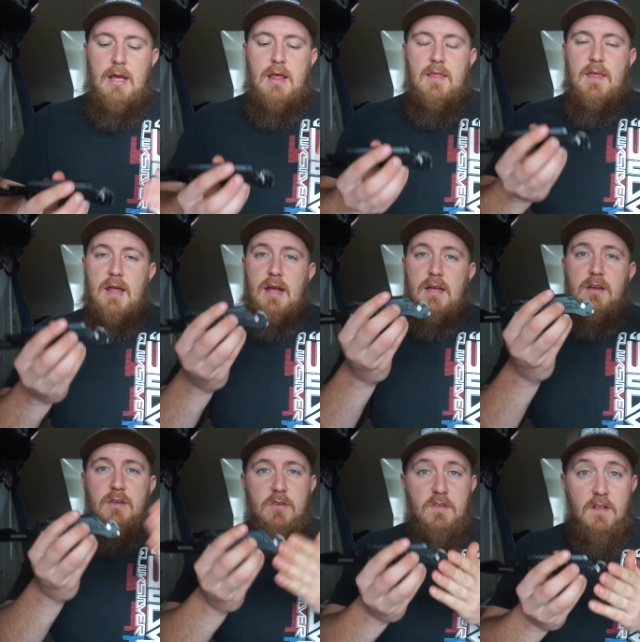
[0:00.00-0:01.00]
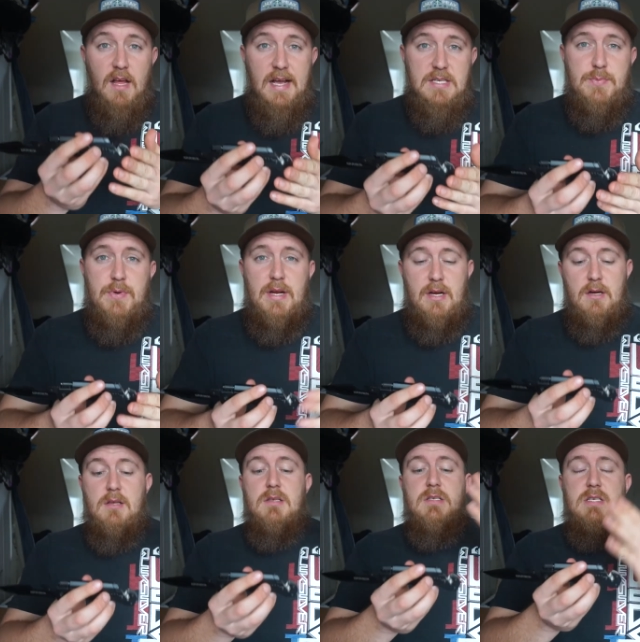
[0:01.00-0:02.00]
then I could use the glass
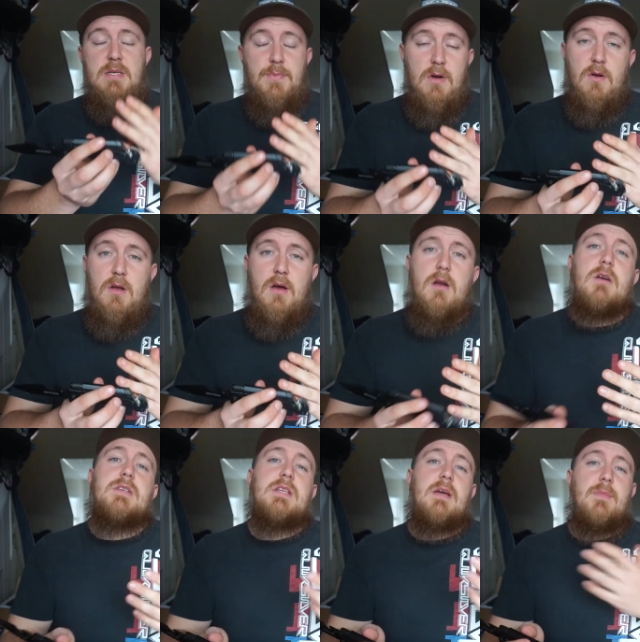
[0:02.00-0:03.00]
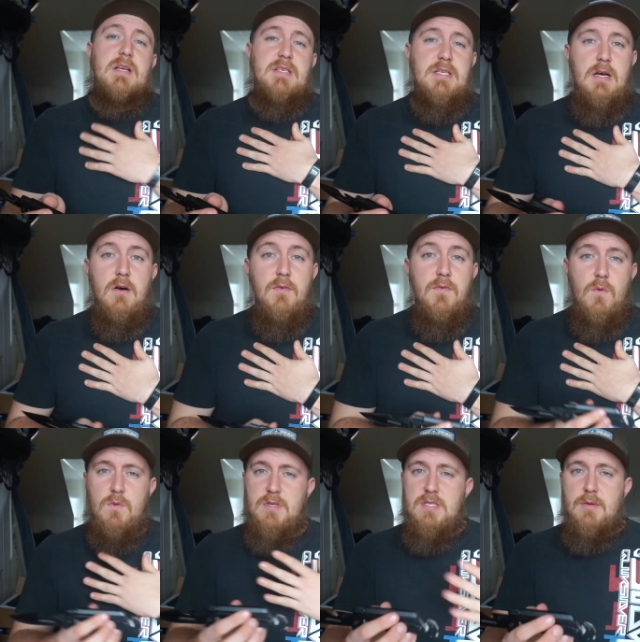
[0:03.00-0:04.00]
breaker, the seatbelt cutter to get myself
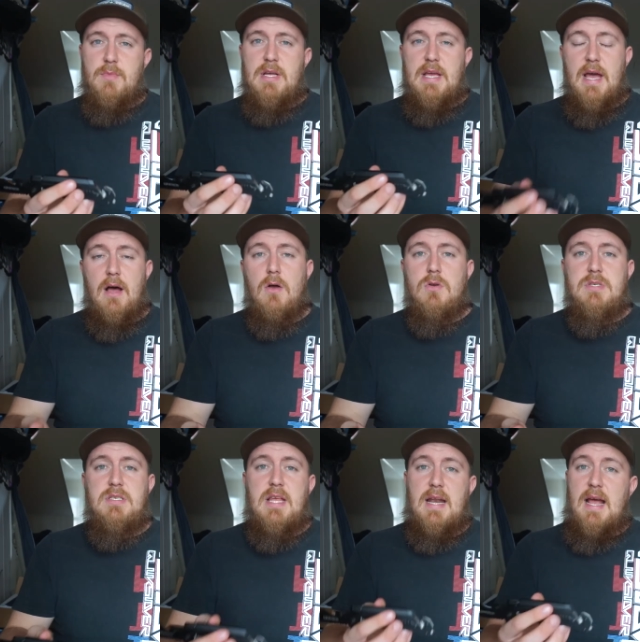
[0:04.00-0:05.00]
or somebody else that